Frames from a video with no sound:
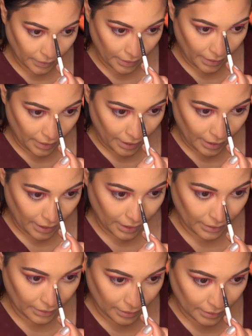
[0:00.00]

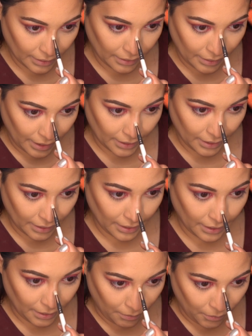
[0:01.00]
that because I can
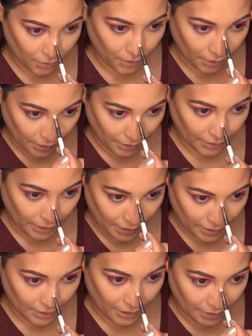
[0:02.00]
get more
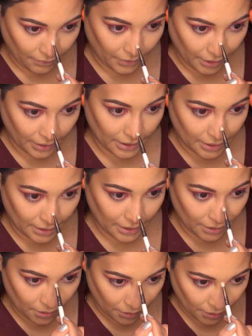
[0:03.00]
in the very
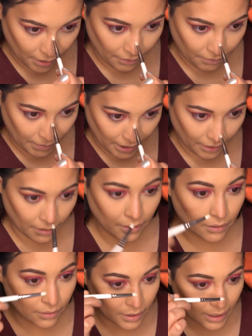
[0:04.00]
center of my
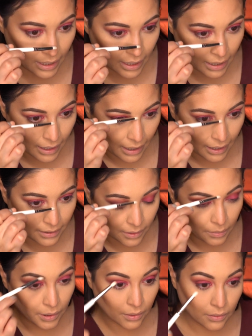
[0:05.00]
nose as
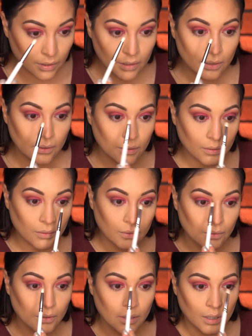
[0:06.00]
opposed
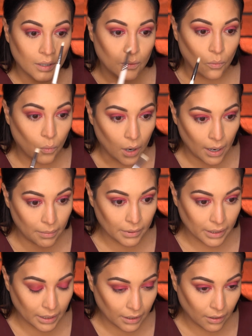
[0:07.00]
to
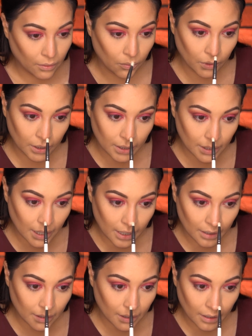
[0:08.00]
wobbling on one
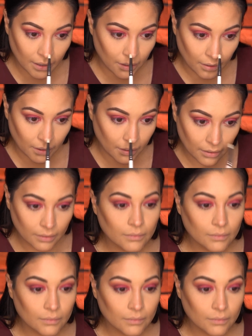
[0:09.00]
side or the other.